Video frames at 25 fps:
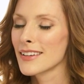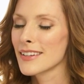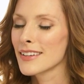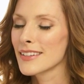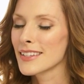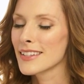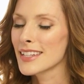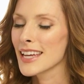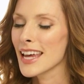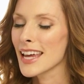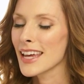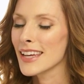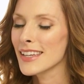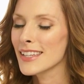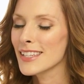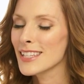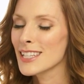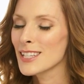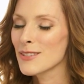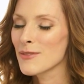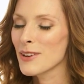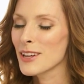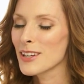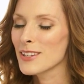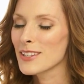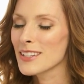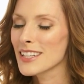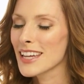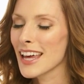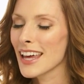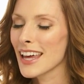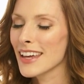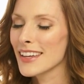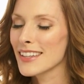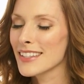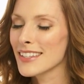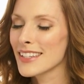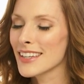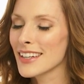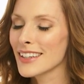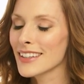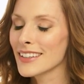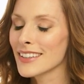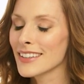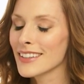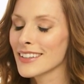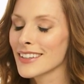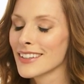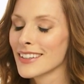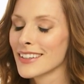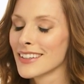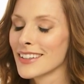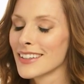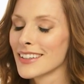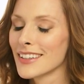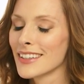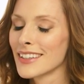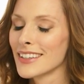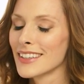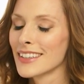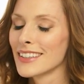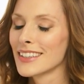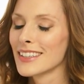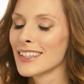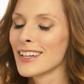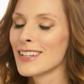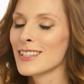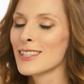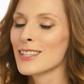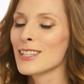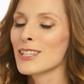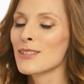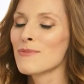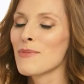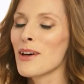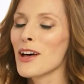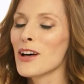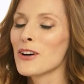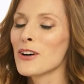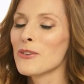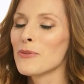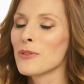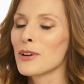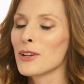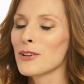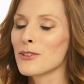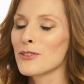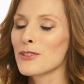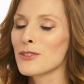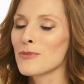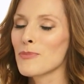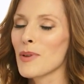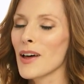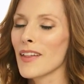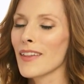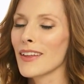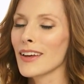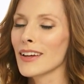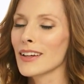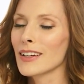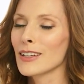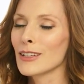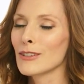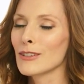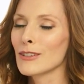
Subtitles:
taste what you're tasting, and smell what you're smelling.